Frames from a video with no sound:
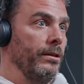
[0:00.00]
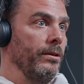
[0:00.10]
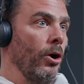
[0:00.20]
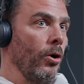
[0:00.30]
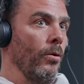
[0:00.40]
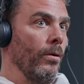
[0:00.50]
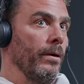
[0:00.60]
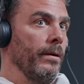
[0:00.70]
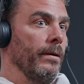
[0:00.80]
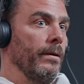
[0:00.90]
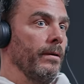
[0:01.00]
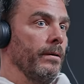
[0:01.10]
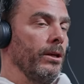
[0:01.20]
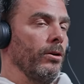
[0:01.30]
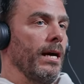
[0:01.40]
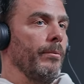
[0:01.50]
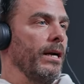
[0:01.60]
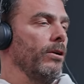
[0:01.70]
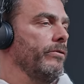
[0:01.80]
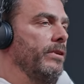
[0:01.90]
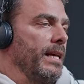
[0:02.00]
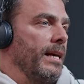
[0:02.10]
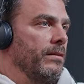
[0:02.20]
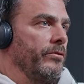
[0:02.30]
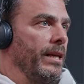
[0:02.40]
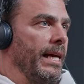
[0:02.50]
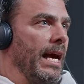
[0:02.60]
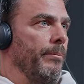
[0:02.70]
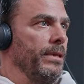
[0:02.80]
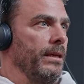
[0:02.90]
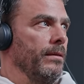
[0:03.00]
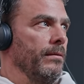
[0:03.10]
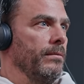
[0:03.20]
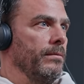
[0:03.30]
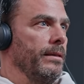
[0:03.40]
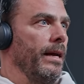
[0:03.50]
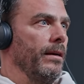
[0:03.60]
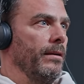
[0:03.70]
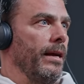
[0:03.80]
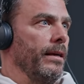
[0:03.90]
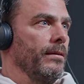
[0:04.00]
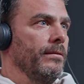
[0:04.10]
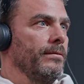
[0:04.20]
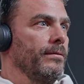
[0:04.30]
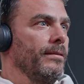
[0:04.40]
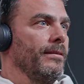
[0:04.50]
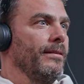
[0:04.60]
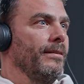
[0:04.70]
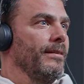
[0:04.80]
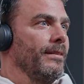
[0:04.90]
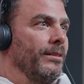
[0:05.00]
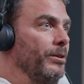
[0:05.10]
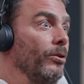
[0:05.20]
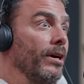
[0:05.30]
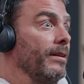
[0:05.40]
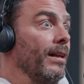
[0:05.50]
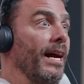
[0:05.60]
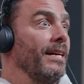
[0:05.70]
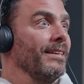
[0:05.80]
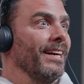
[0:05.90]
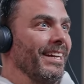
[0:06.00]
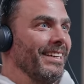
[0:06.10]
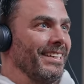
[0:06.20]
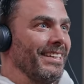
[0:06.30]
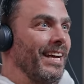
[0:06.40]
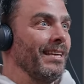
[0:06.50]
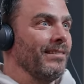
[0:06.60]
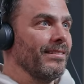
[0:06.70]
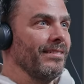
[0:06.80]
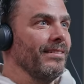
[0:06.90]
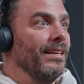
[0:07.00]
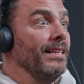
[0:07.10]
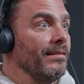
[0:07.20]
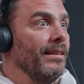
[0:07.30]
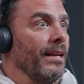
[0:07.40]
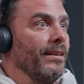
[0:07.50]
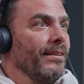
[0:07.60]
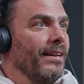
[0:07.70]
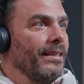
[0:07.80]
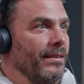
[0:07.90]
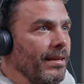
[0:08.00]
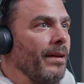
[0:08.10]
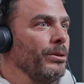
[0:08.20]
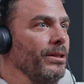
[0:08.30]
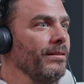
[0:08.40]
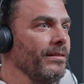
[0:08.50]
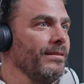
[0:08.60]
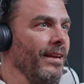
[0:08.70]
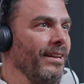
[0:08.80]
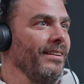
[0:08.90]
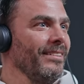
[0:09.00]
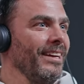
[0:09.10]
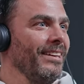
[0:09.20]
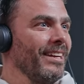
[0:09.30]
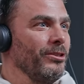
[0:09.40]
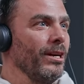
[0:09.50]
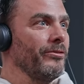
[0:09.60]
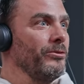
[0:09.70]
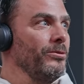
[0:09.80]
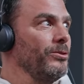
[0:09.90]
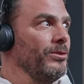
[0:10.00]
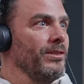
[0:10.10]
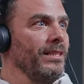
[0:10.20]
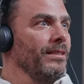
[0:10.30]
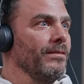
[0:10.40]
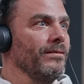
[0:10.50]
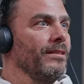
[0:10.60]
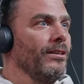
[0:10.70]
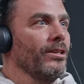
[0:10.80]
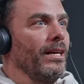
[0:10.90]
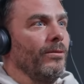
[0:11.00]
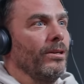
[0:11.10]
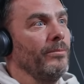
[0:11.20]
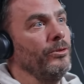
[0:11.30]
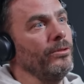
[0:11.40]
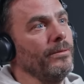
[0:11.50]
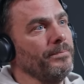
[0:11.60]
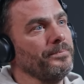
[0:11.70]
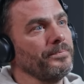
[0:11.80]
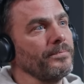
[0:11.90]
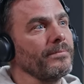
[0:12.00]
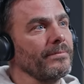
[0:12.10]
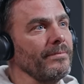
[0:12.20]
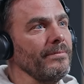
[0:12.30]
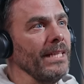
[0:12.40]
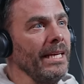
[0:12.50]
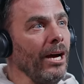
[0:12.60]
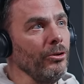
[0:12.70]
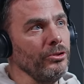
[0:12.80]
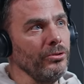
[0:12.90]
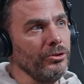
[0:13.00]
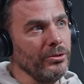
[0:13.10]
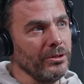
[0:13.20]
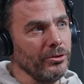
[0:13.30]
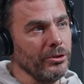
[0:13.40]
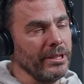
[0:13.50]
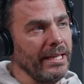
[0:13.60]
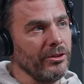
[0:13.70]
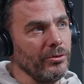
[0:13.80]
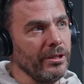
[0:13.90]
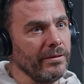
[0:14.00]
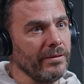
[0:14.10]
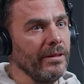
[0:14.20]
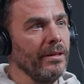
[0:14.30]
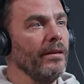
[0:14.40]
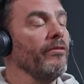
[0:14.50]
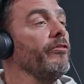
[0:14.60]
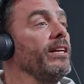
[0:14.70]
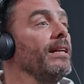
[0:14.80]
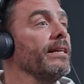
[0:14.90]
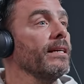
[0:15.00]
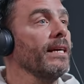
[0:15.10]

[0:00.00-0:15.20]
know you know coming out of the darkness feeling happy yeah like you are in the light again that's it's done like this happiness is done and then you have to to see okay what i'm doing and how to to to connect to this feeling